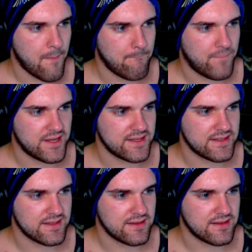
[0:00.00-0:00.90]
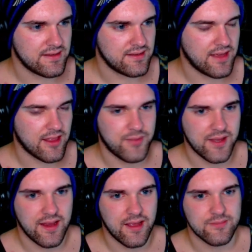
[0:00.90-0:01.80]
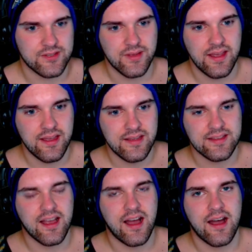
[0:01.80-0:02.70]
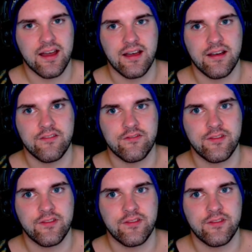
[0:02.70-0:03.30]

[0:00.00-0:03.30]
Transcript: but yeah, they're picking him. So he is the god of.